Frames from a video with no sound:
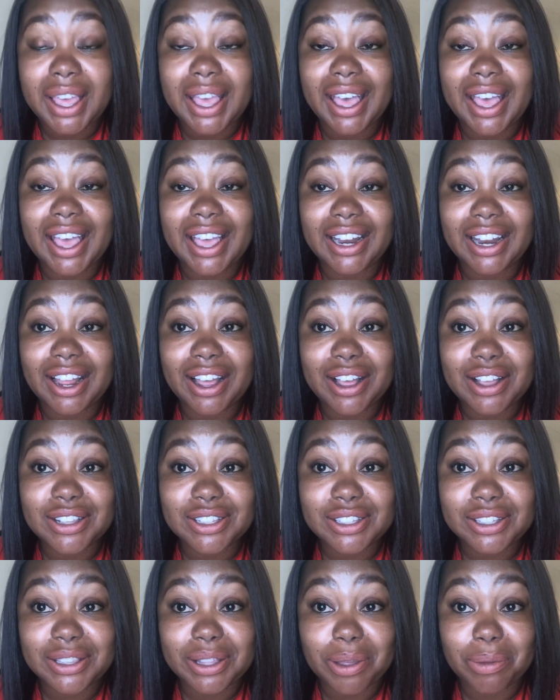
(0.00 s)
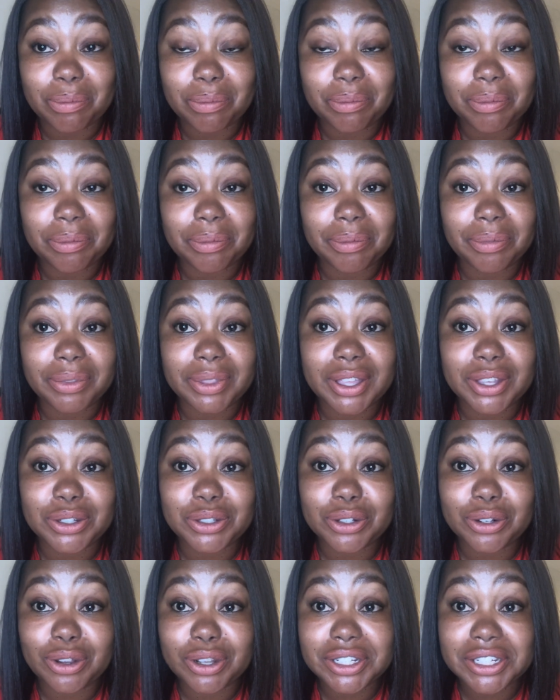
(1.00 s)
And I asked them, they
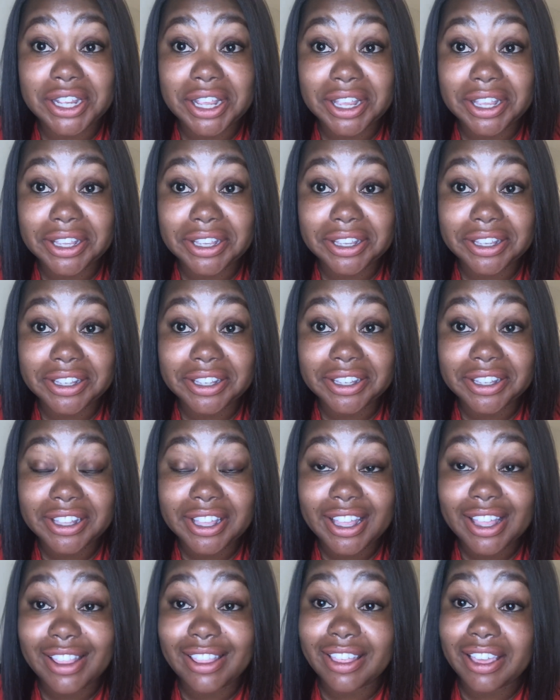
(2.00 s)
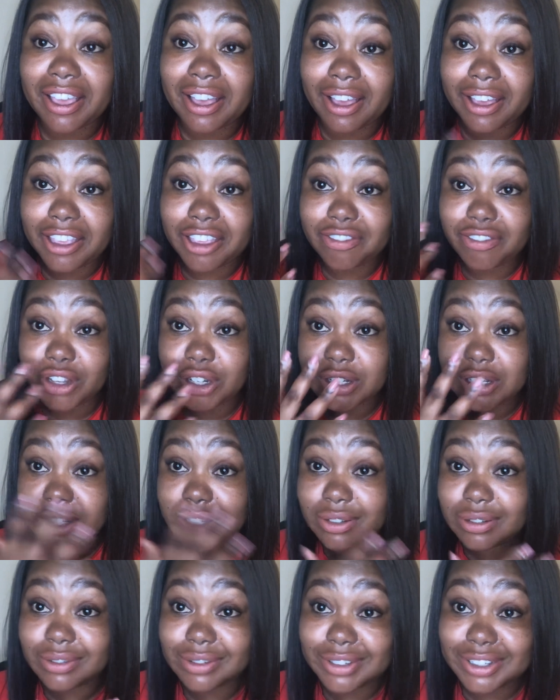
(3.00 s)
should not take their even
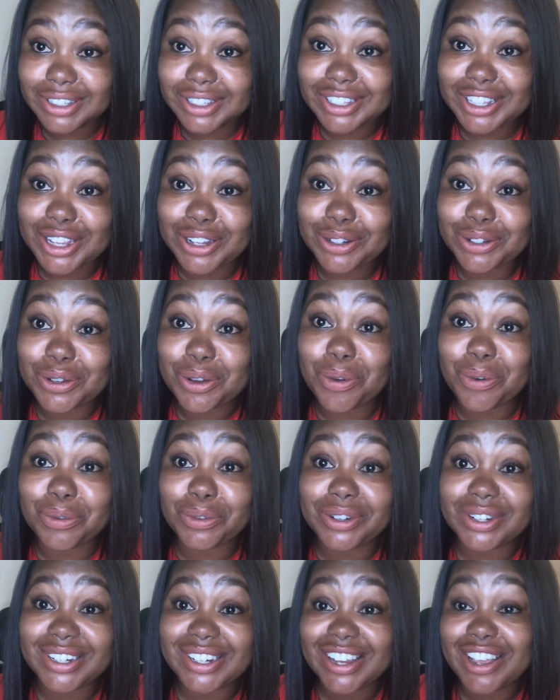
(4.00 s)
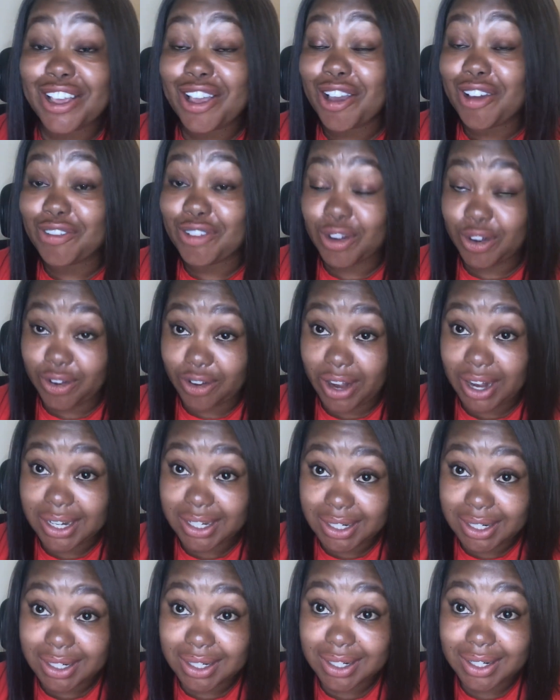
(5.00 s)
skin toned for
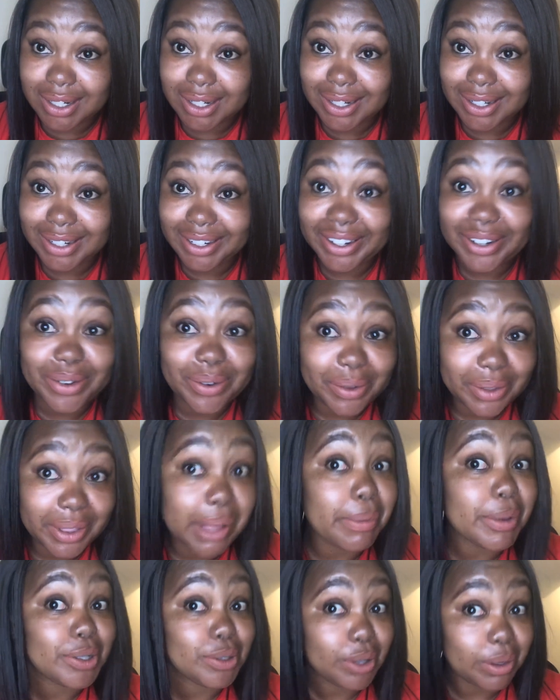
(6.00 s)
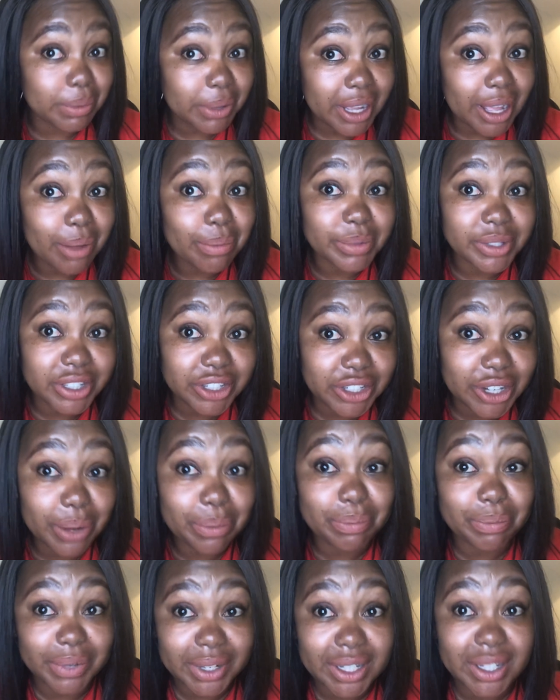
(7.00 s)
granted. They must not become Mr.
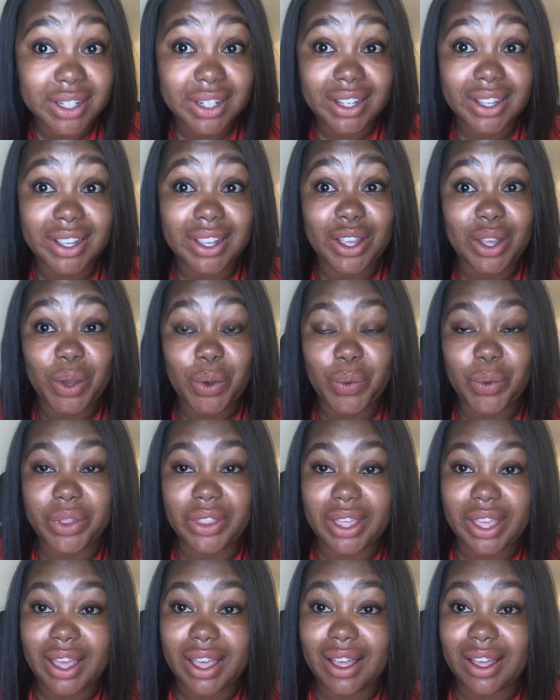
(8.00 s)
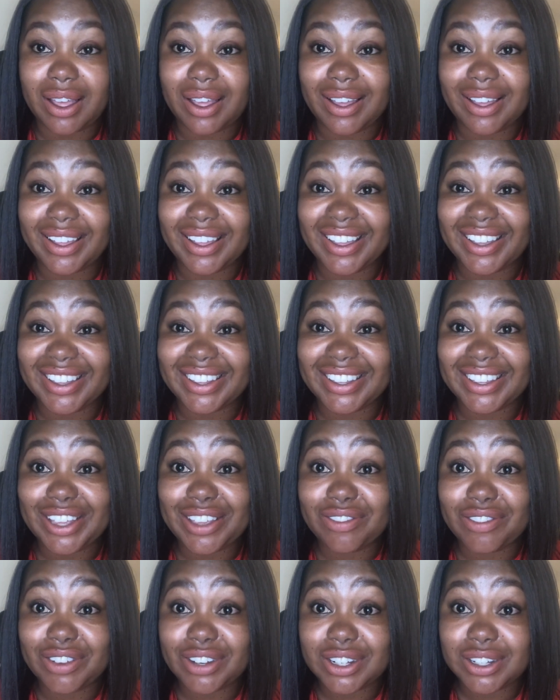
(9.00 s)
Chapman with their
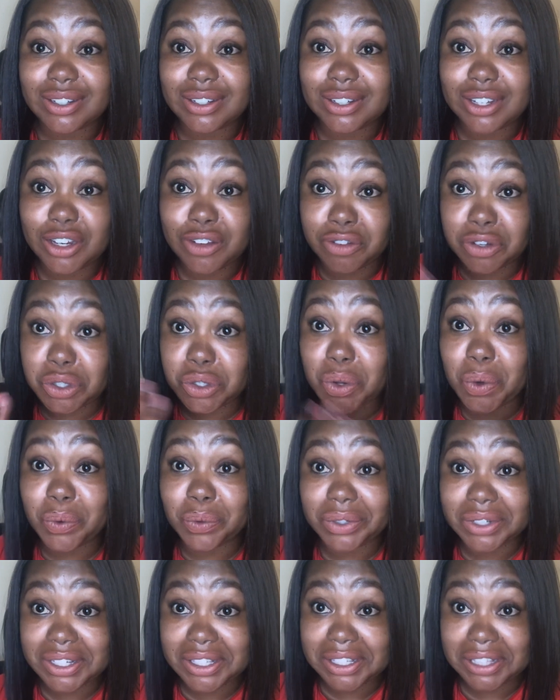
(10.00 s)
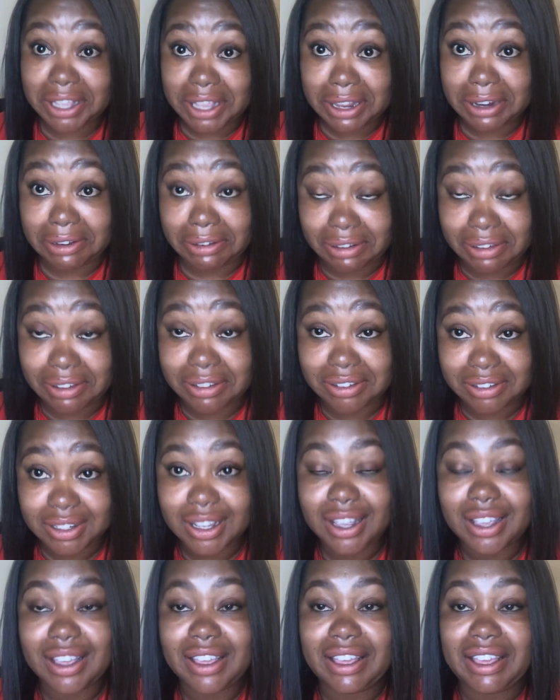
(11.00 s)
even toned skins
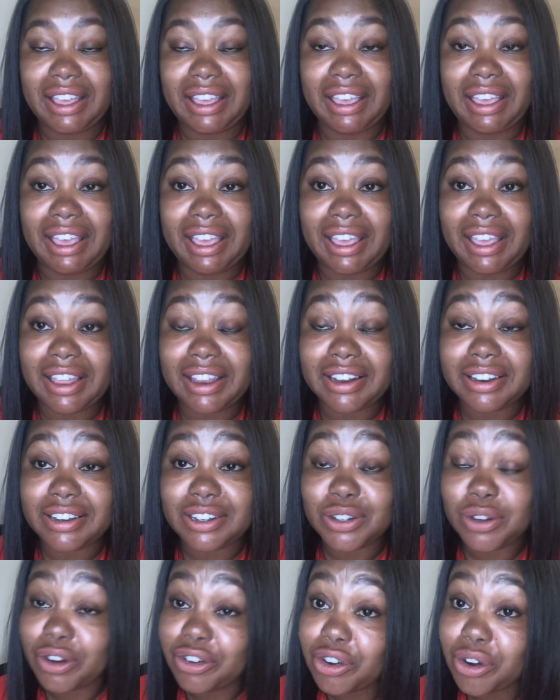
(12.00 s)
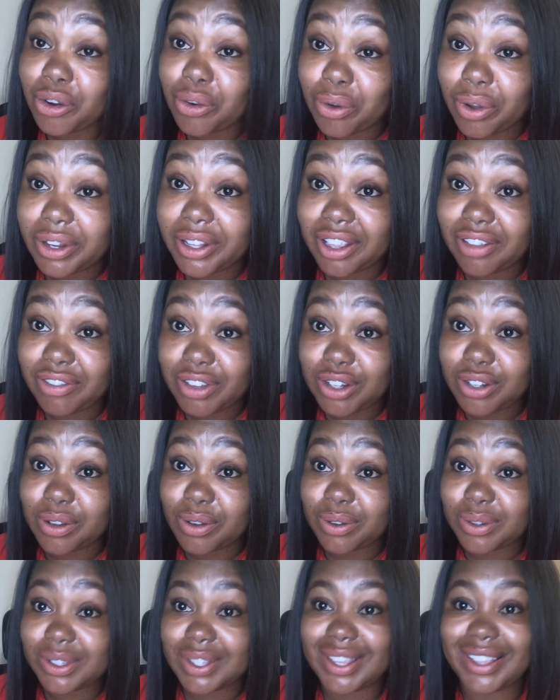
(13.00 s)
and not record their
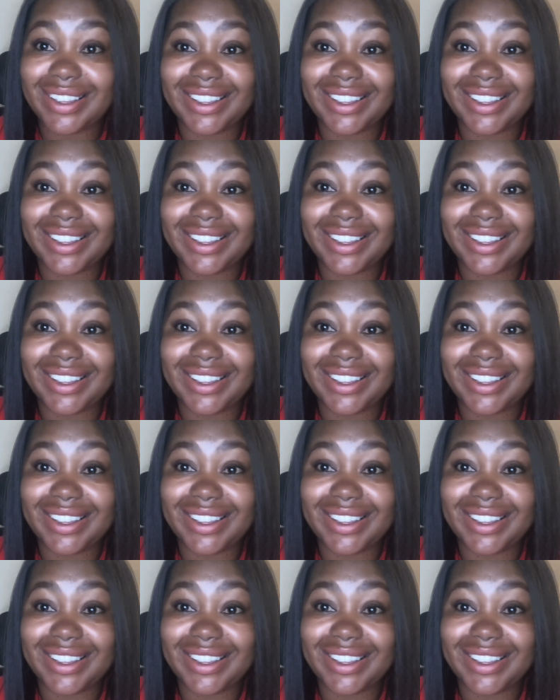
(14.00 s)
videos.